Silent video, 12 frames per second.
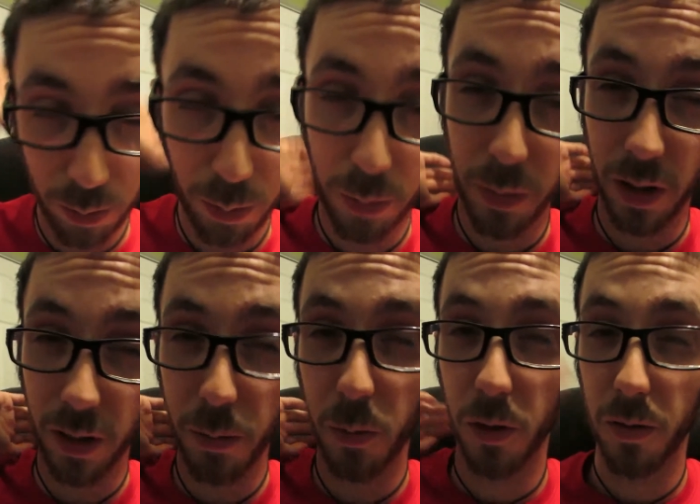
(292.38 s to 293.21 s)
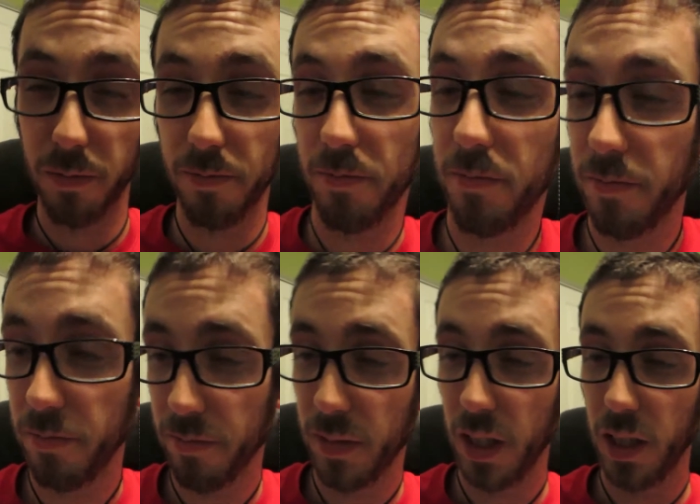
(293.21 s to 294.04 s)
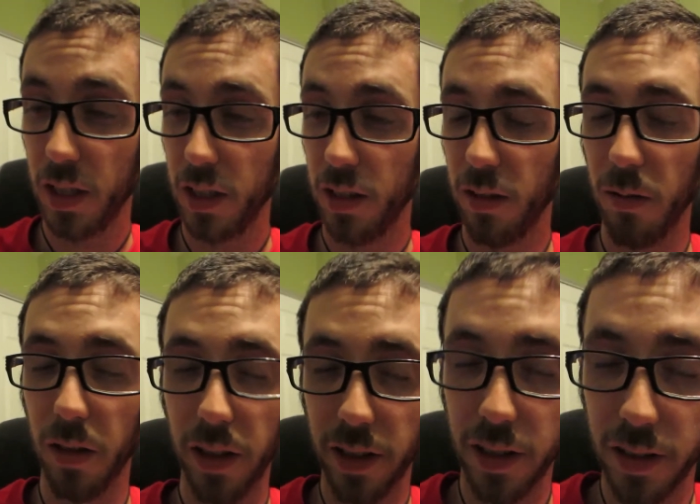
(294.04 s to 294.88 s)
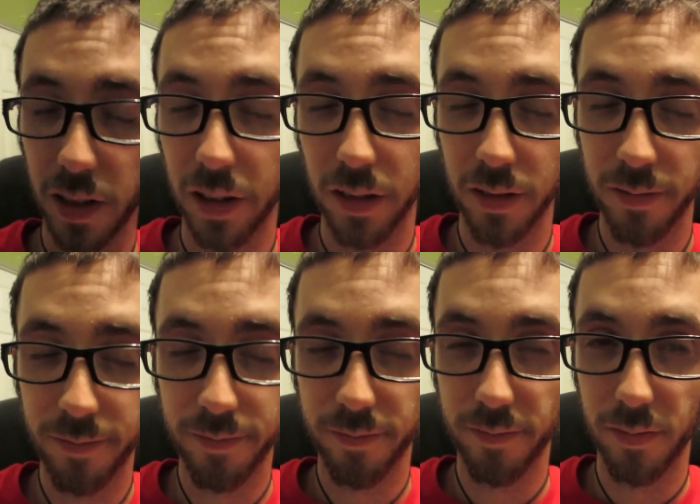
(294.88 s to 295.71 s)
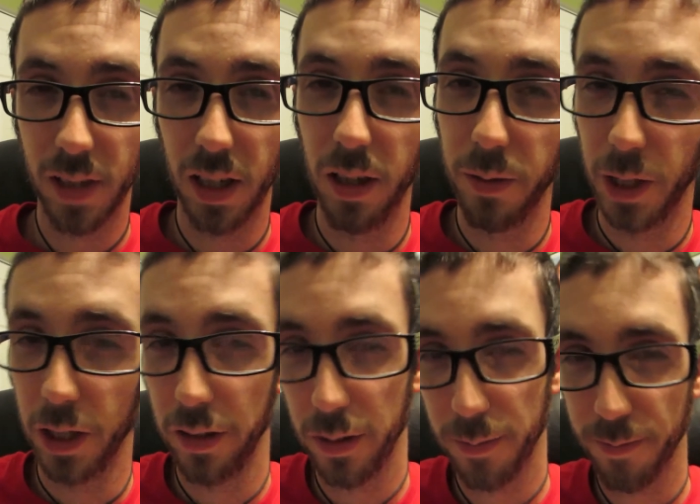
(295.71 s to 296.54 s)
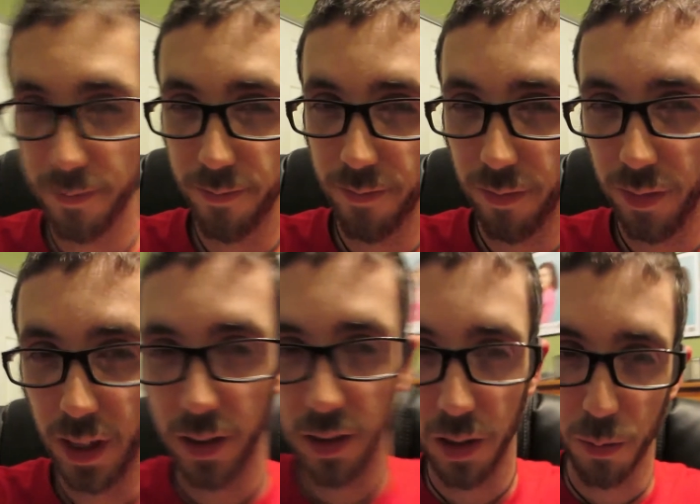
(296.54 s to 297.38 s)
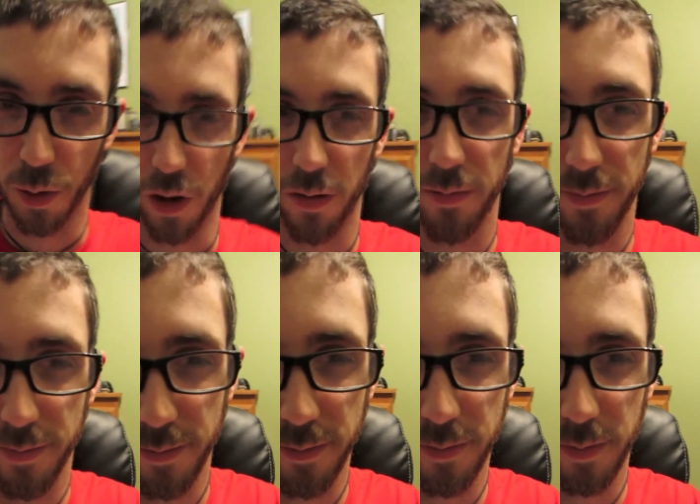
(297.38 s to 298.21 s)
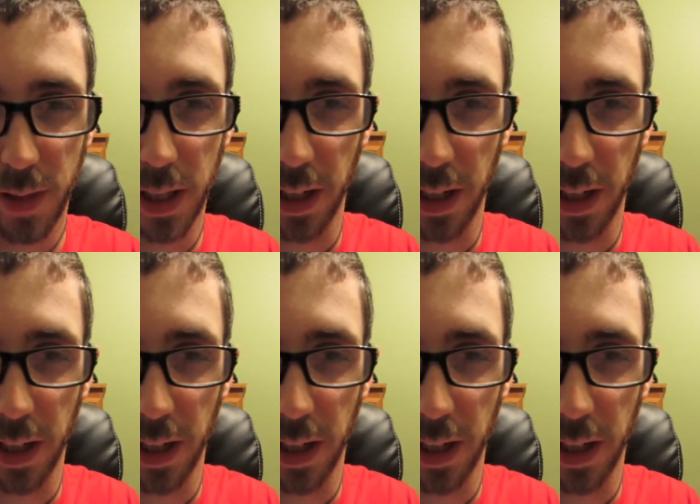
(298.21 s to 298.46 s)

will be better tomorrow. What a sensation. I love you guys. Let's see tomorrow. Good